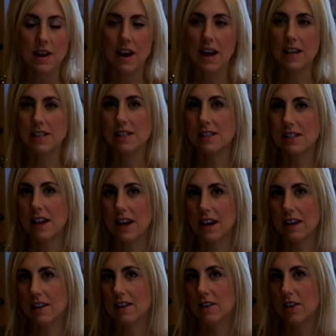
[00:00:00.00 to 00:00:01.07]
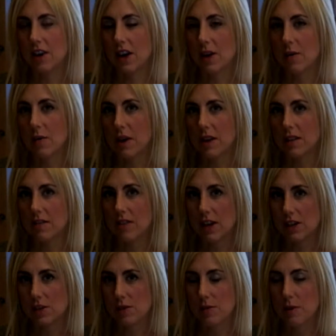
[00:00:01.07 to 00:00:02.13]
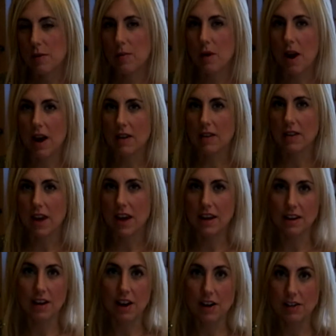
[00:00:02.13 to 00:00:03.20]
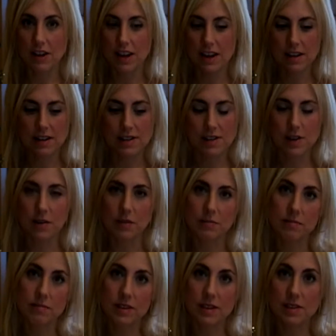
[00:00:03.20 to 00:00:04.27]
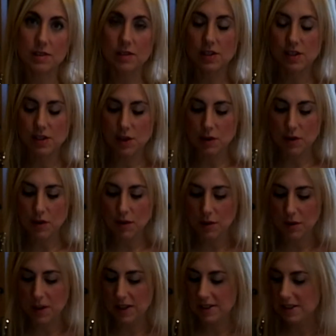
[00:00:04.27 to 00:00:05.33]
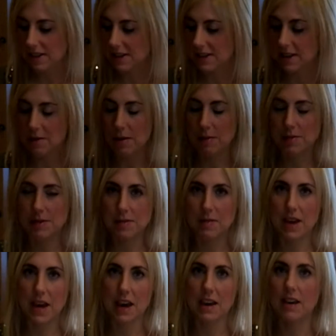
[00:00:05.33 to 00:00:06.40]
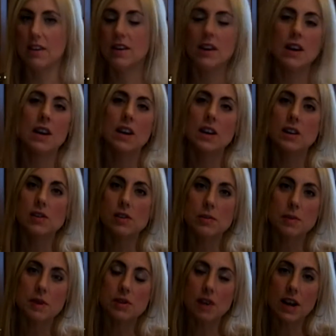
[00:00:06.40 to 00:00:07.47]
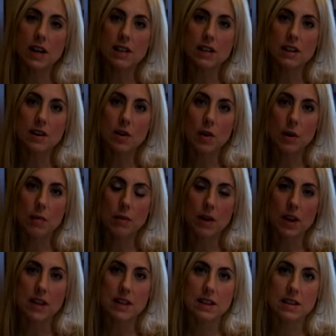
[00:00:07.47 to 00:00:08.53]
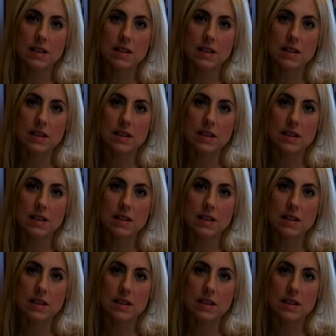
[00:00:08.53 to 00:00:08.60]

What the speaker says: I cook it with vegetable broth and garlic. So these are just 2 different ways to steam up some kale. You should be trying to incorporate